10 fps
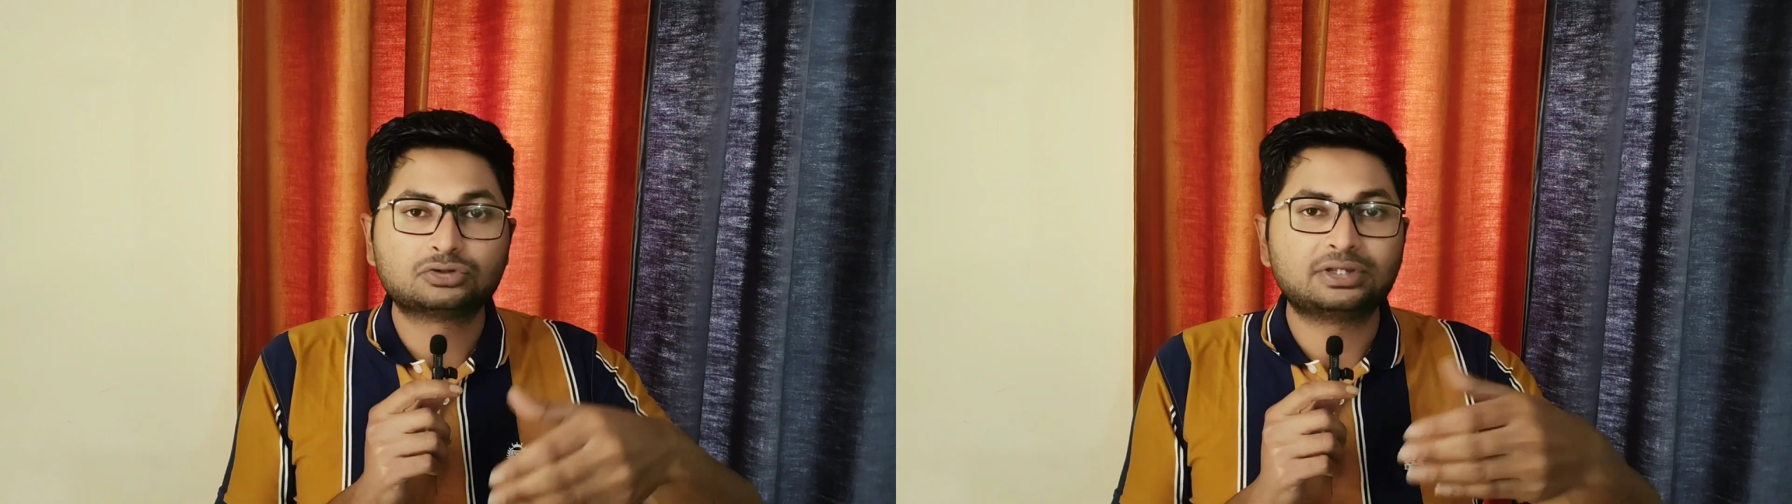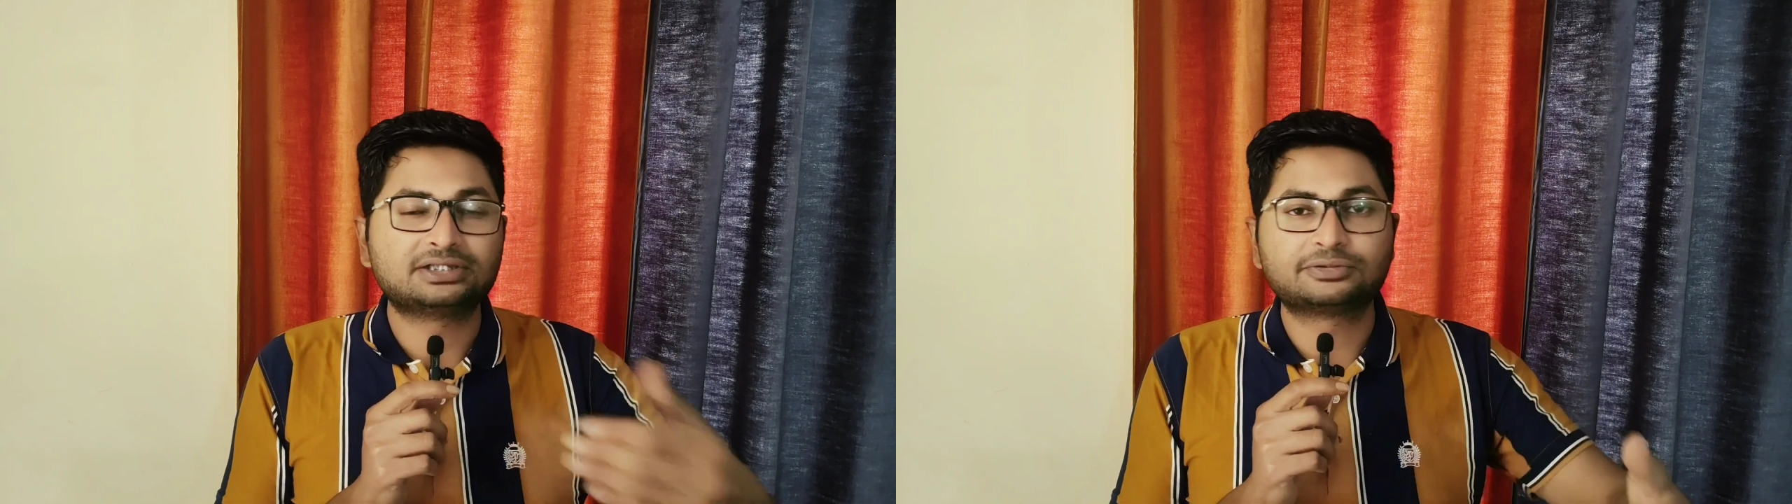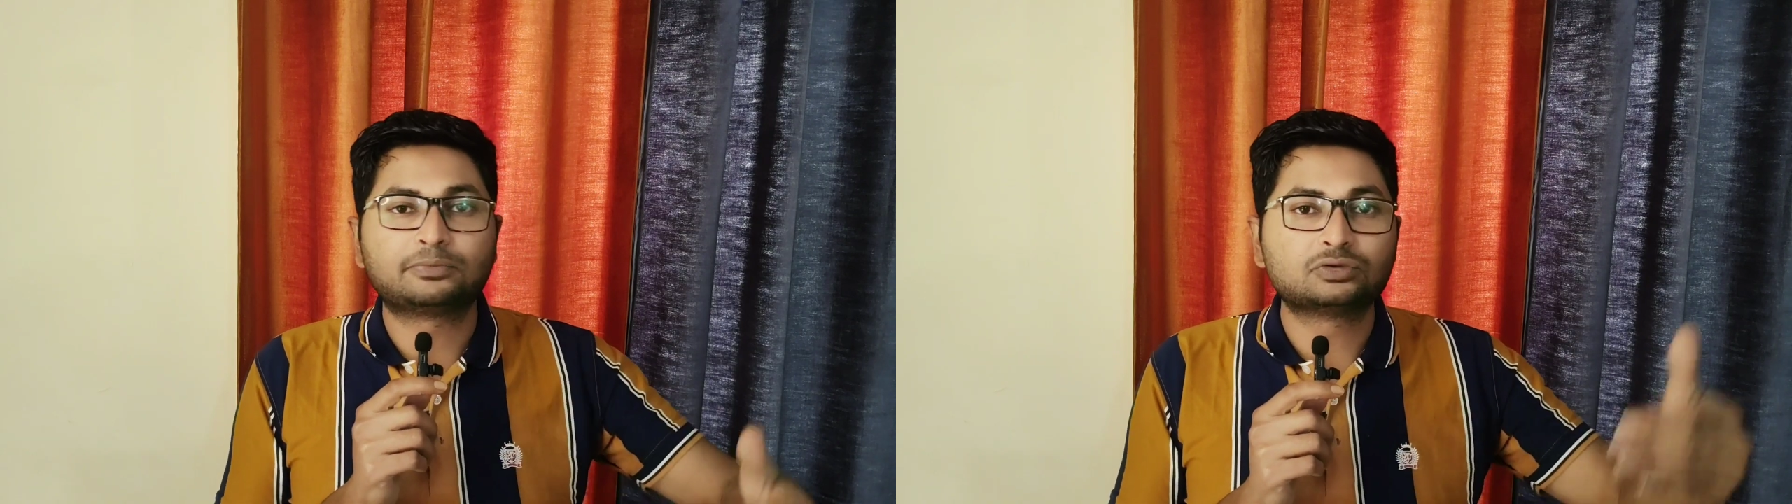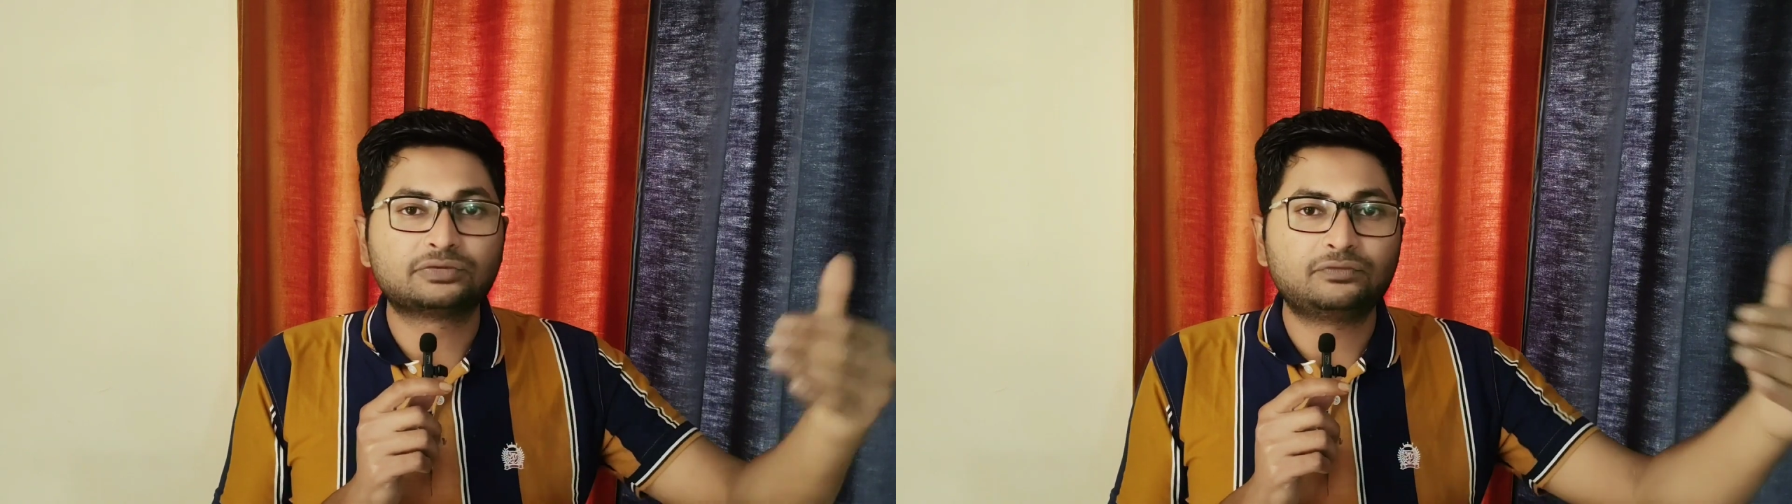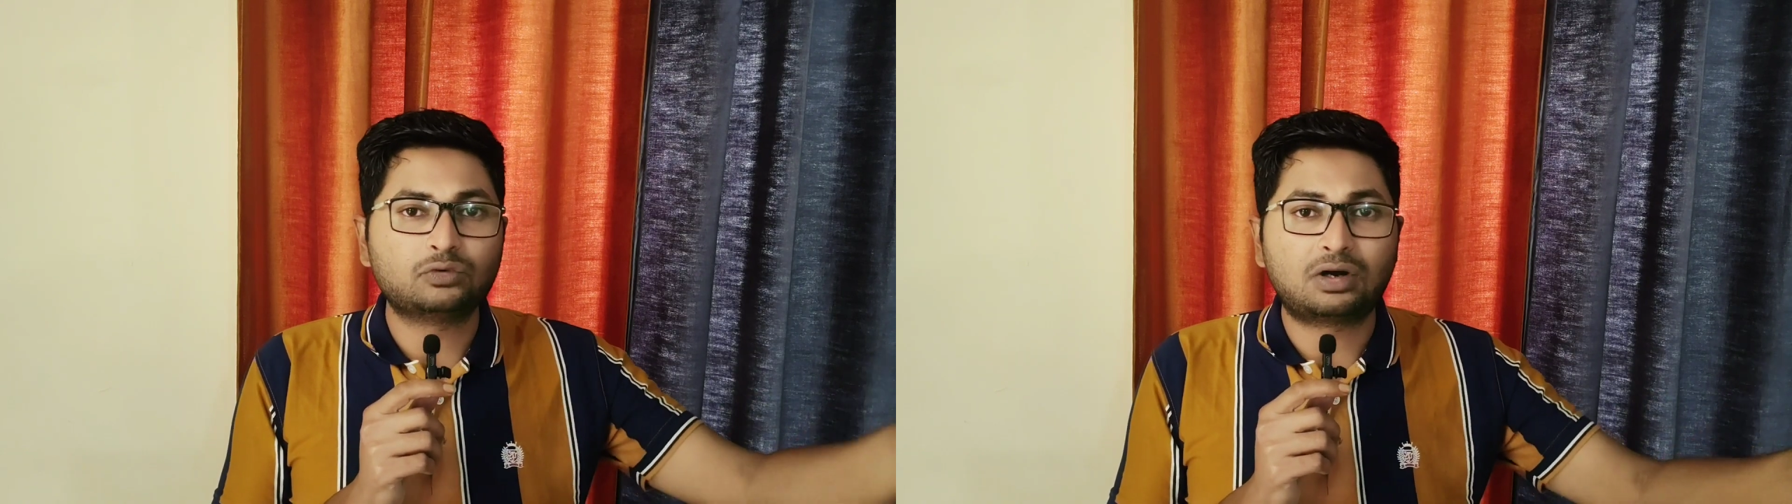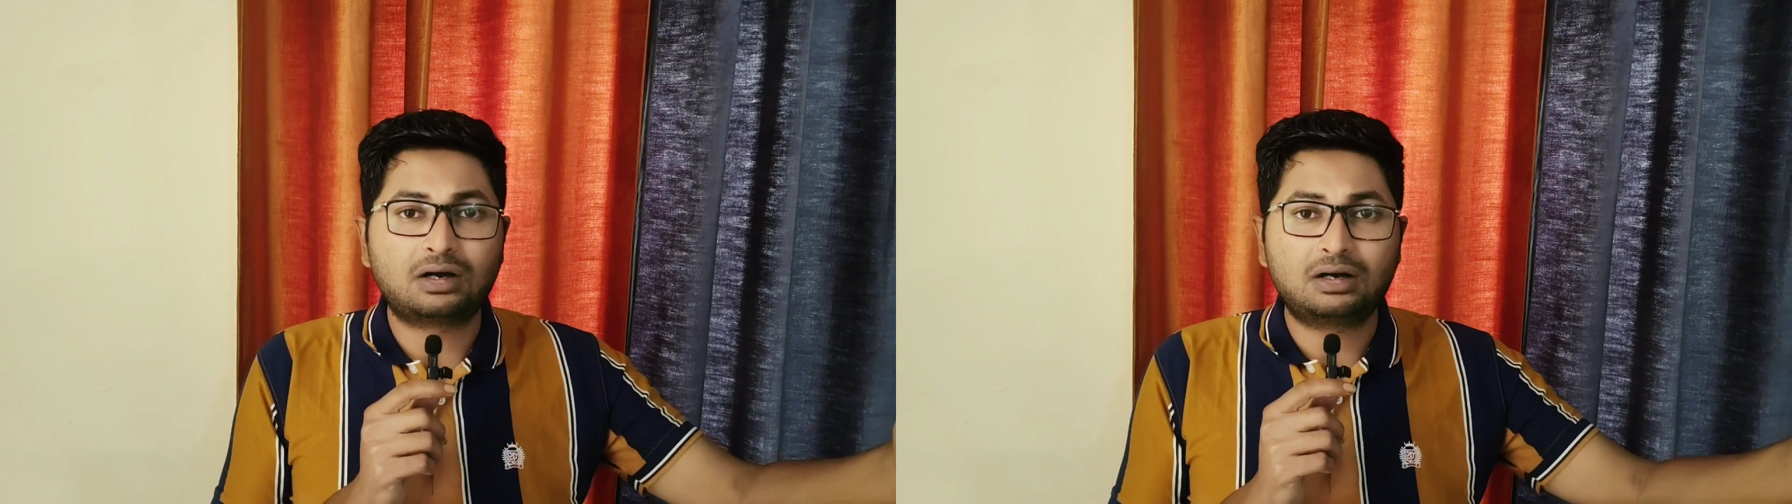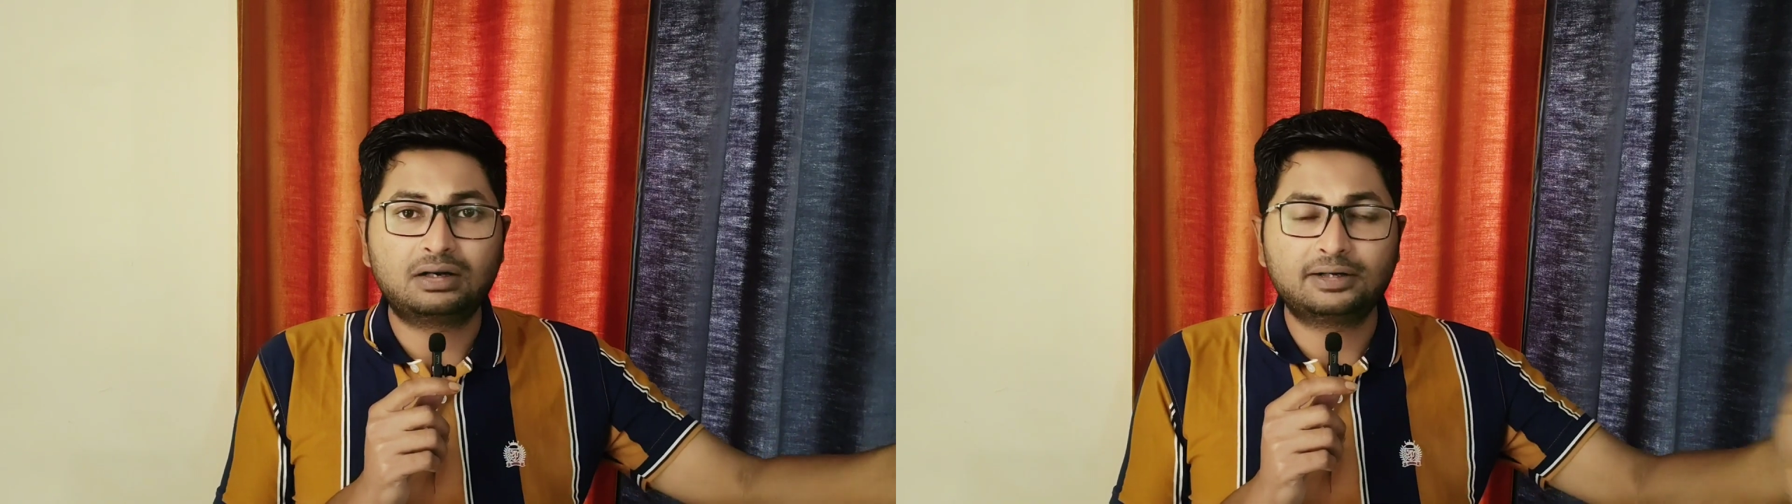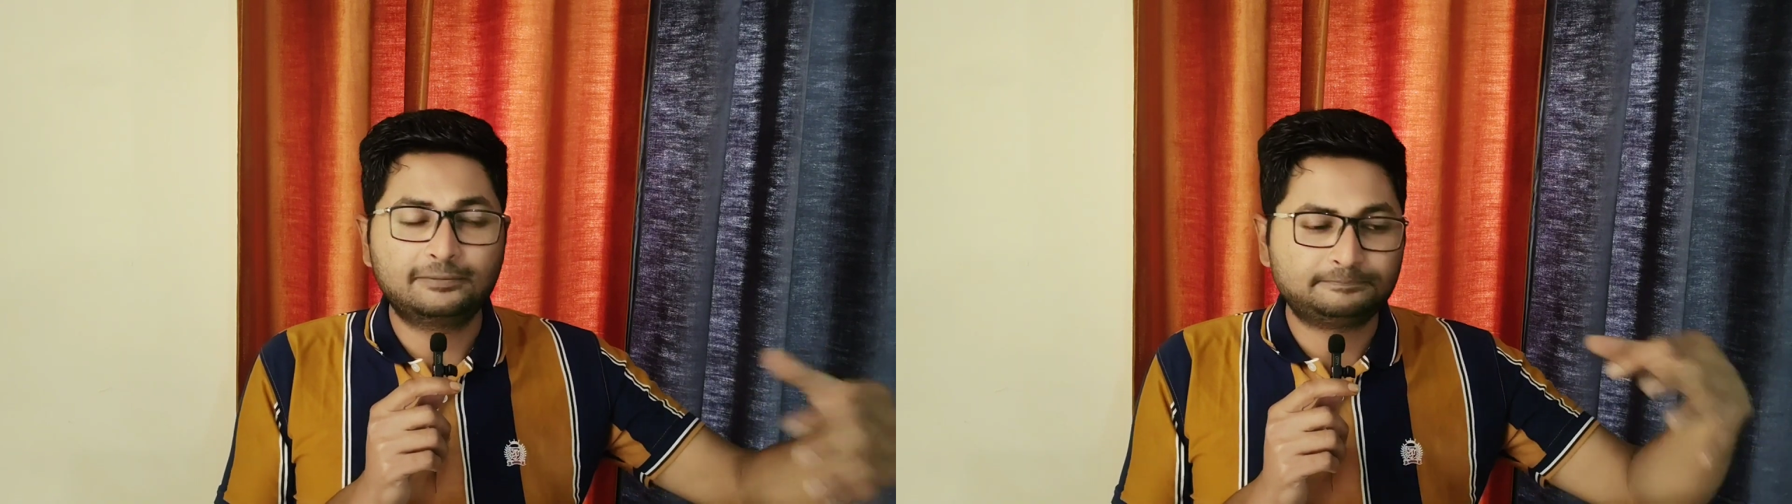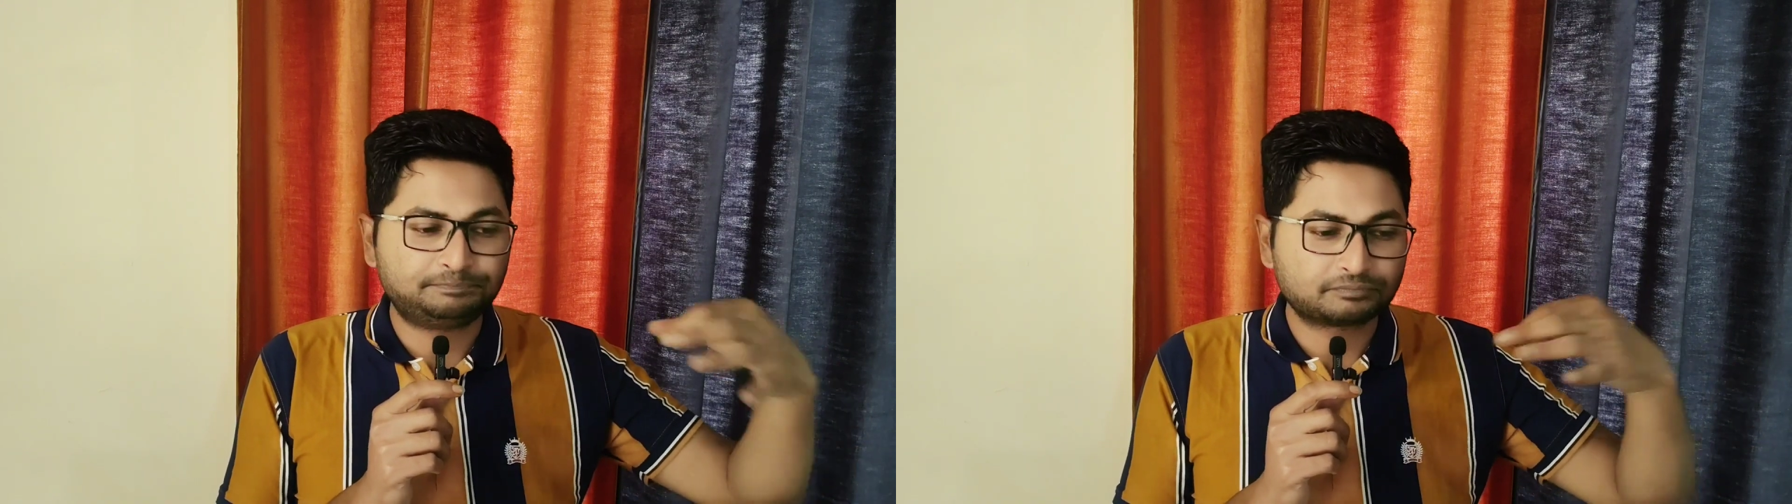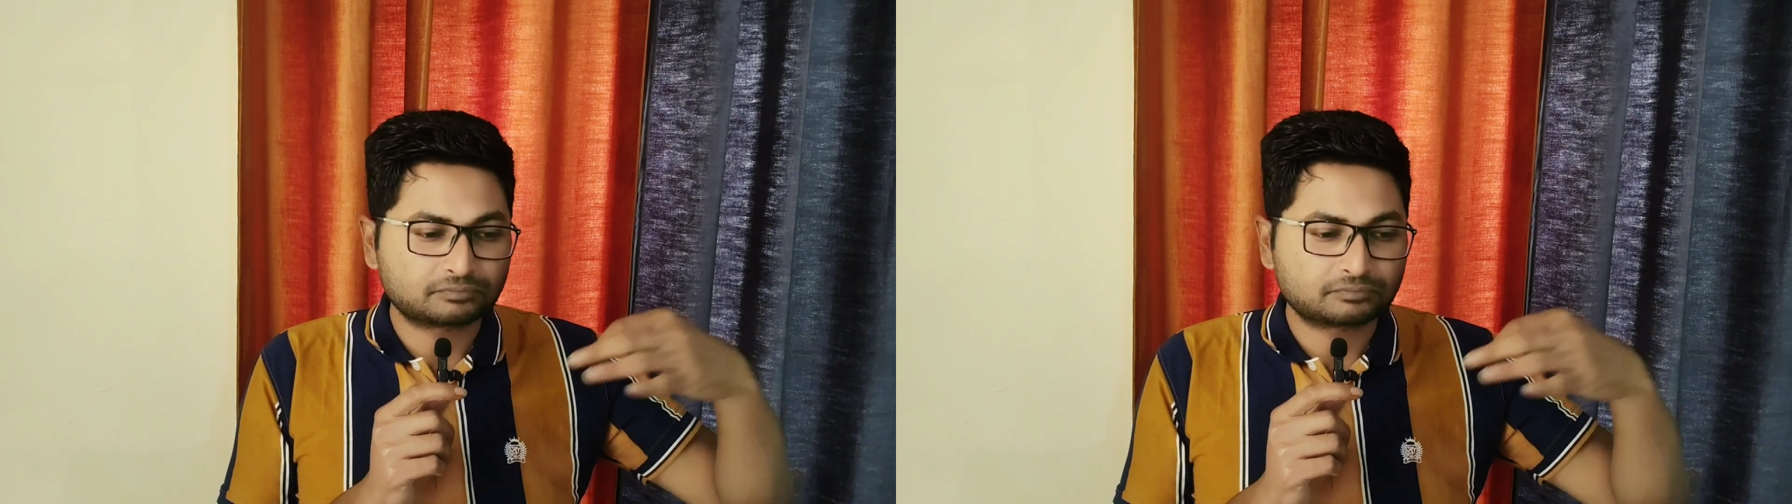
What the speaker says: So let's suppose if you are